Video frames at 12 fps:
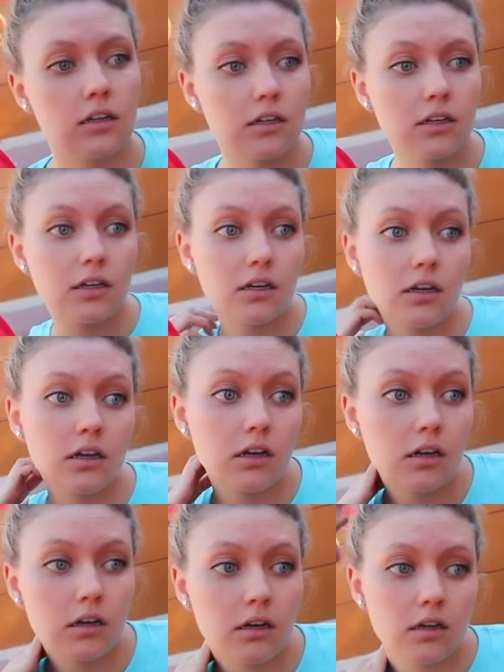
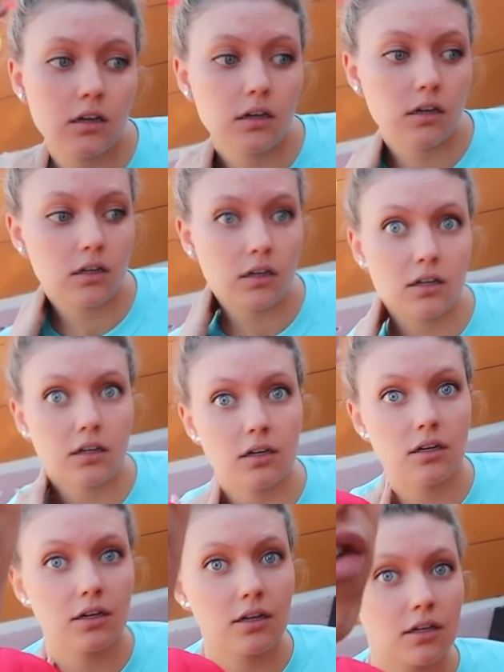
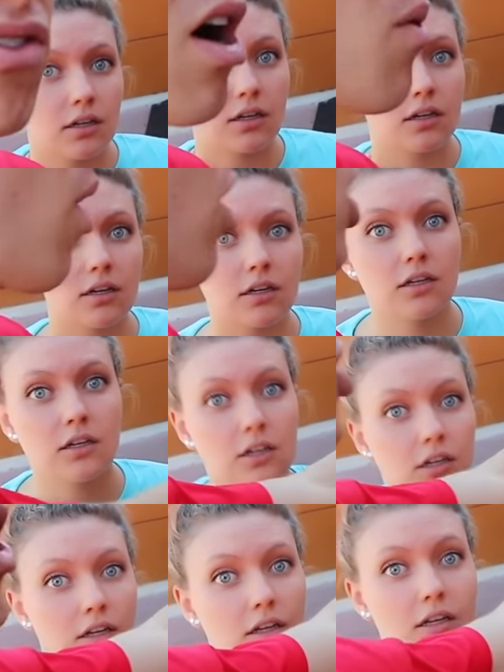
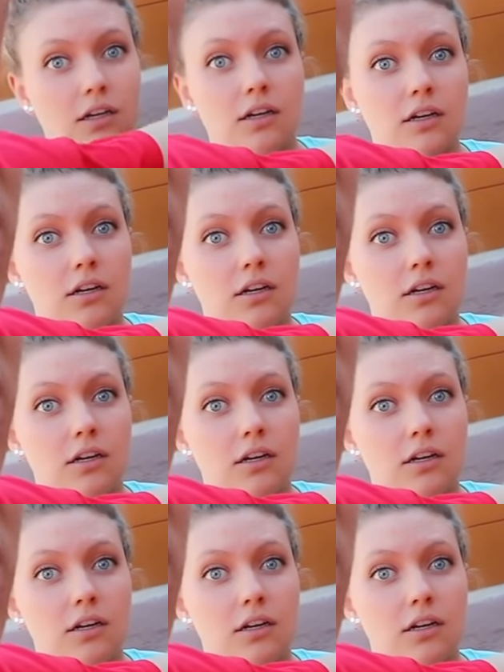This person isn't speaking.